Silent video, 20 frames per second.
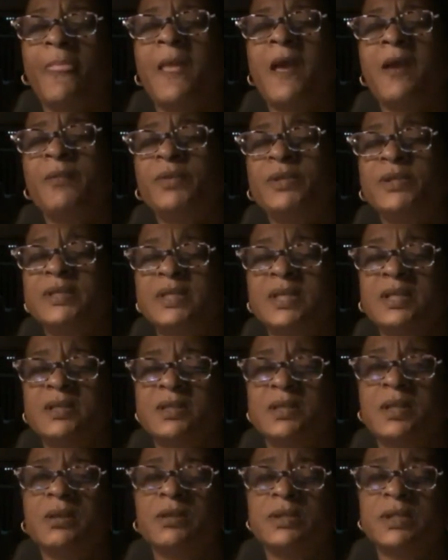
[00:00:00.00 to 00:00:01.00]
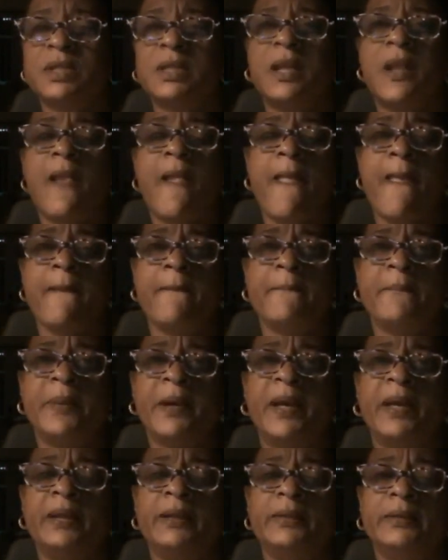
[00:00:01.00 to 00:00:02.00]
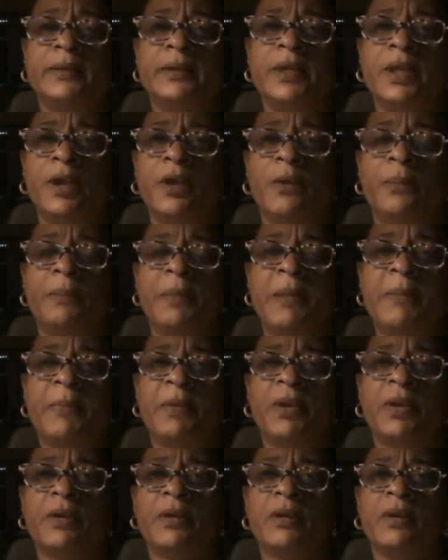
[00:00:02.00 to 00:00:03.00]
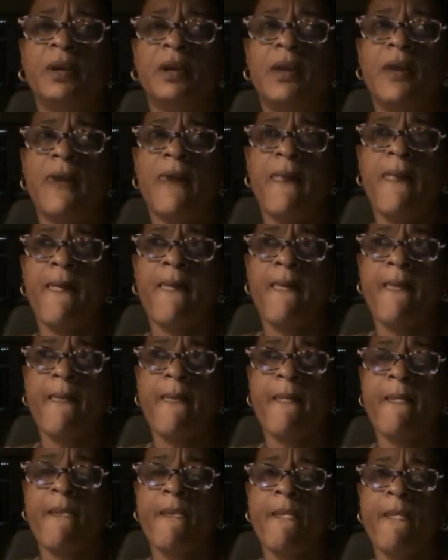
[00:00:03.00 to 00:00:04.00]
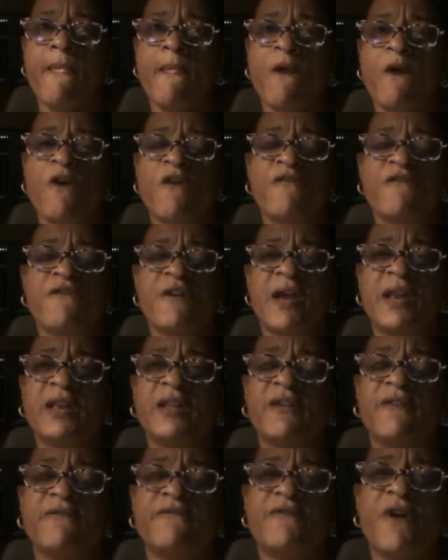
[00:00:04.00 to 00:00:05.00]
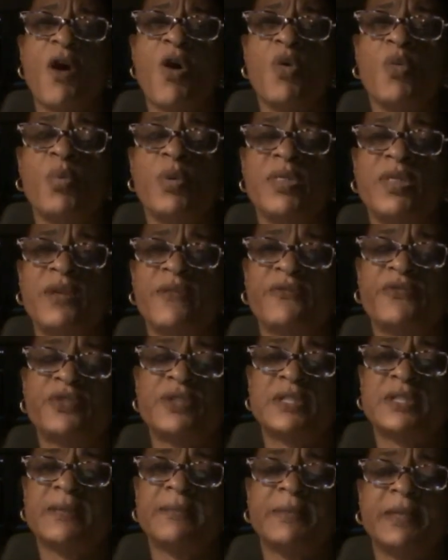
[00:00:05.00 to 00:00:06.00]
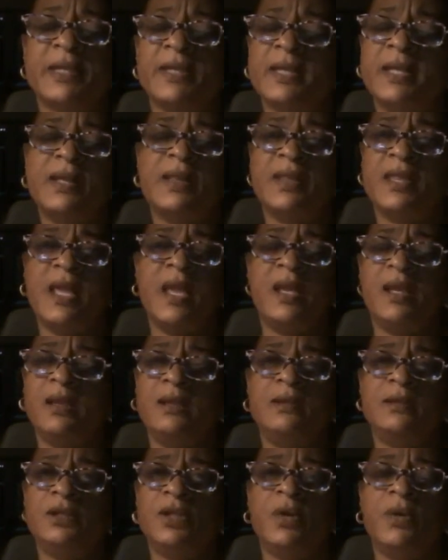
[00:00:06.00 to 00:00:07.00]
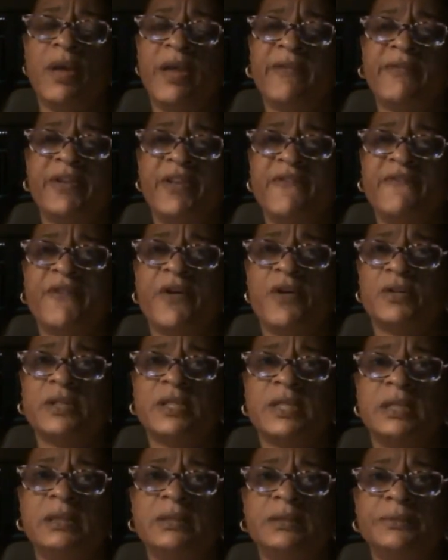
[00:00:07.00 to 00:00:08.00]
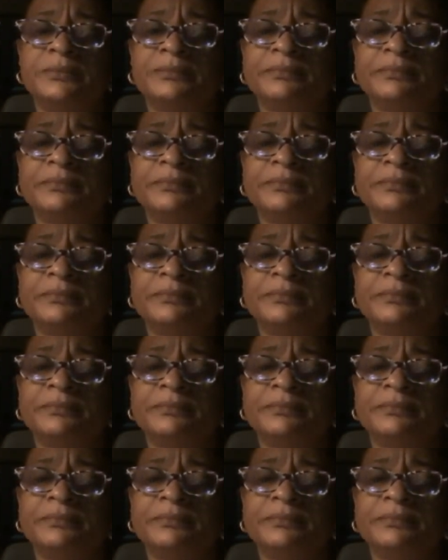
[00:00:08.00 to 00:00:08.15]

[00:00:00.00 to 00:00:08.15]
I wouldn't say assaulted, but you know, people are finding fault with them for something that they don't have any fault in.